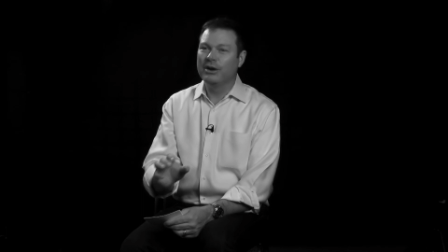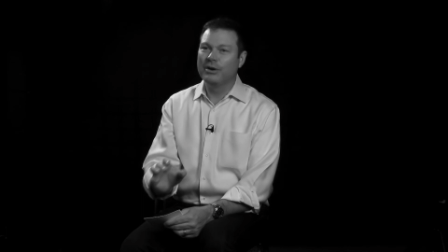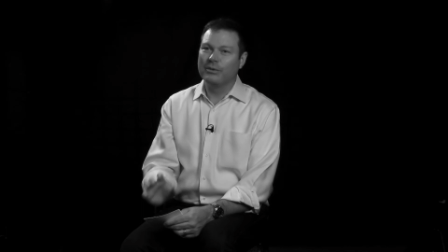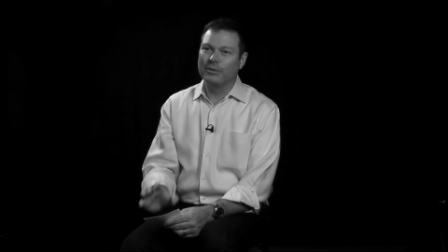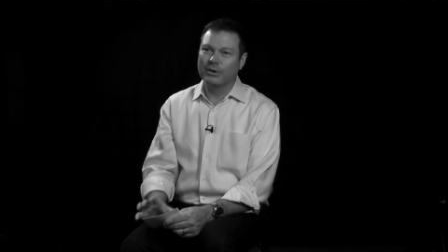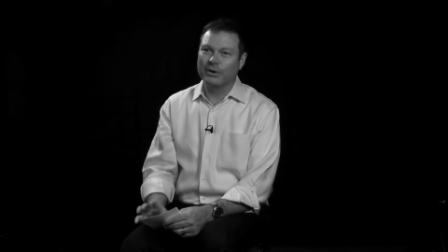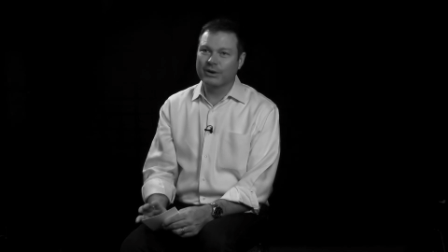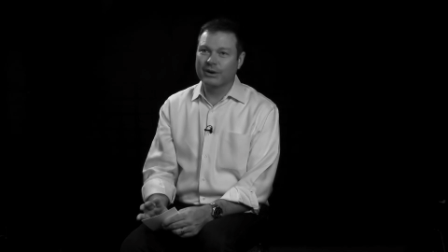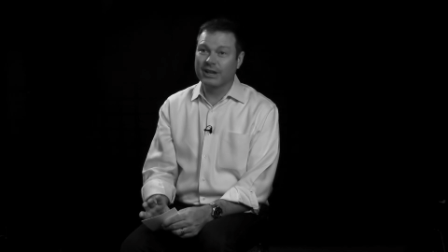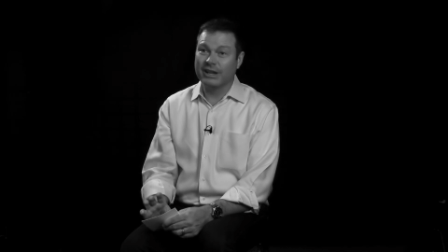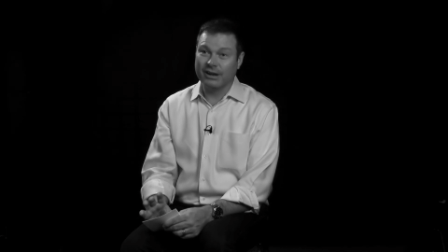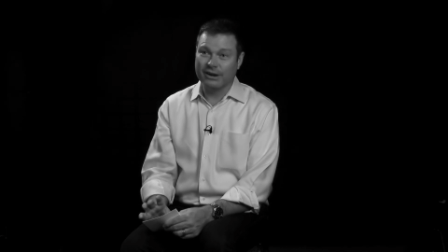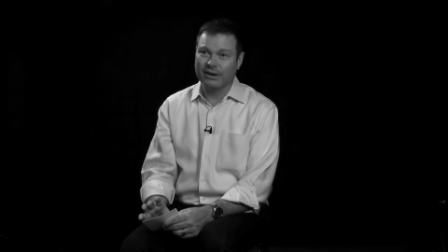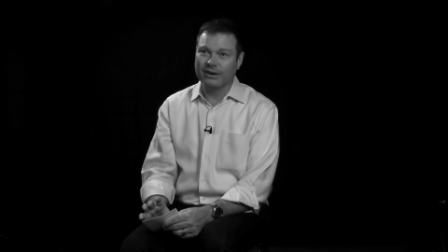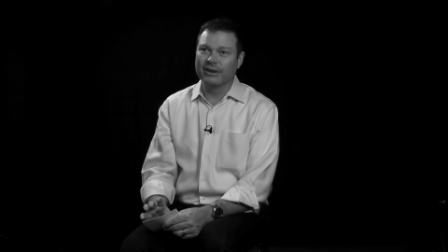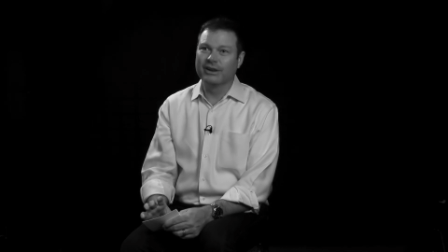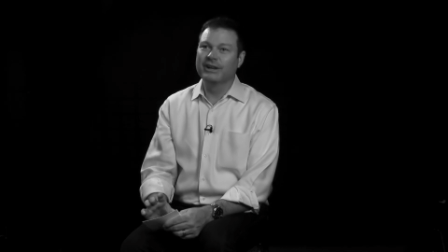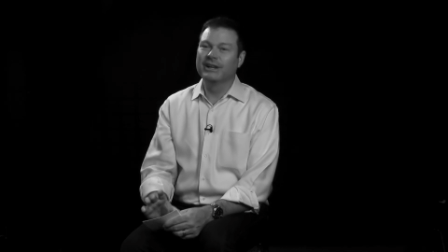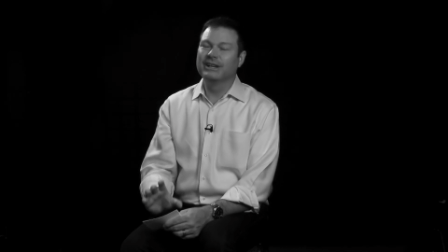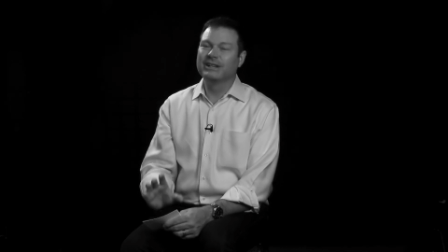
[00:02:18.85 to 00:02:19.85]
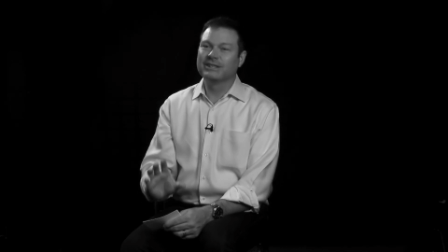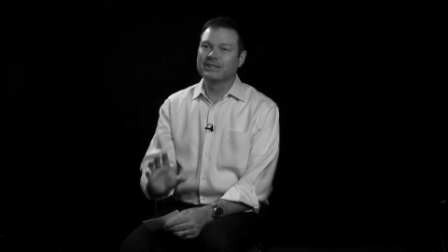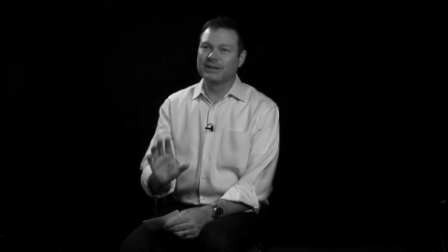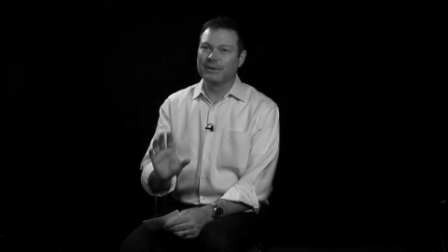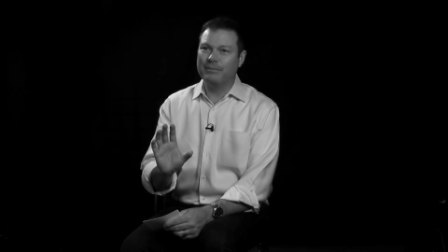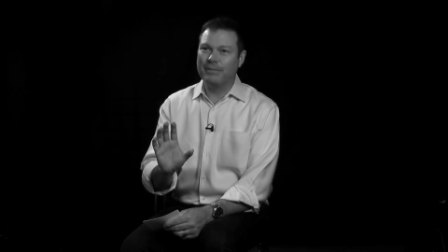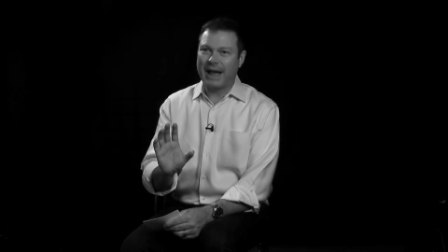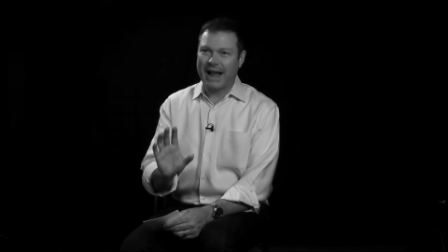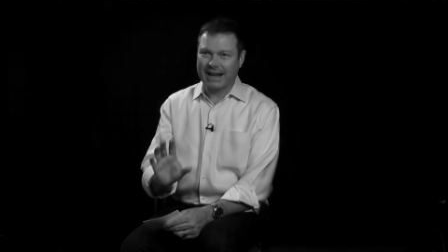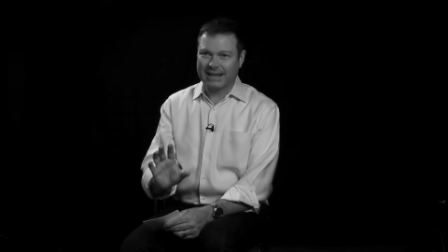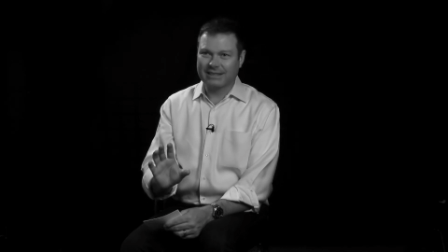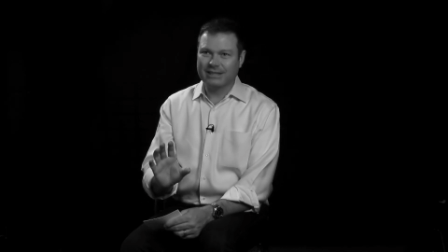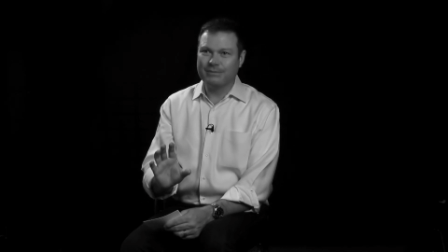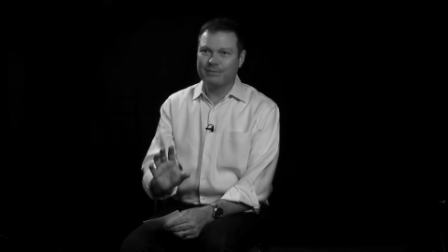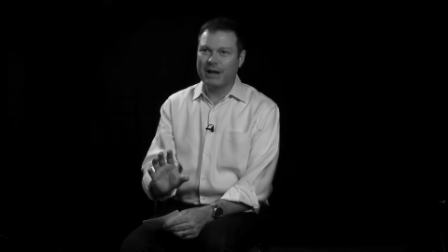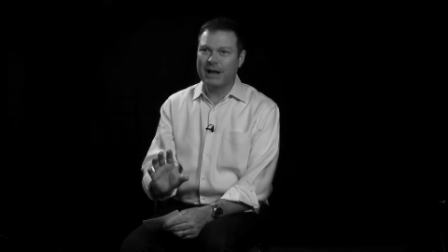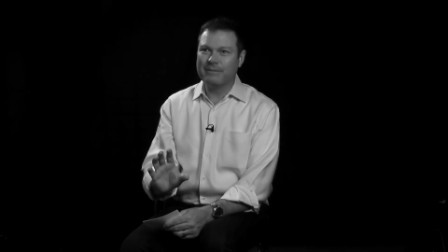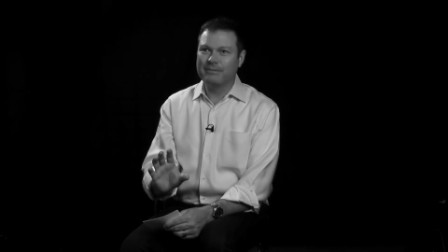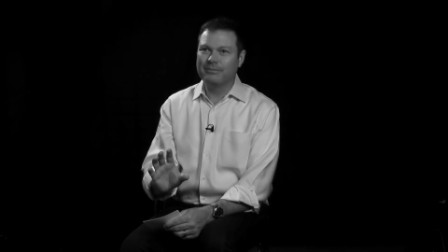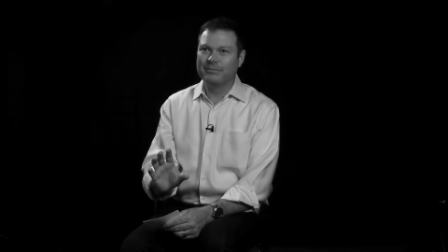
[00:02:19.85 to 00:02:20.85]
we're here to back them
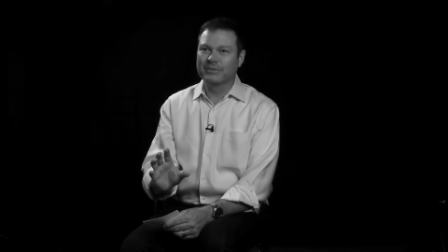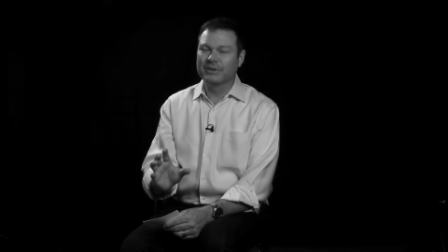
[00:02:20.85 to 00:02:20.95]
up,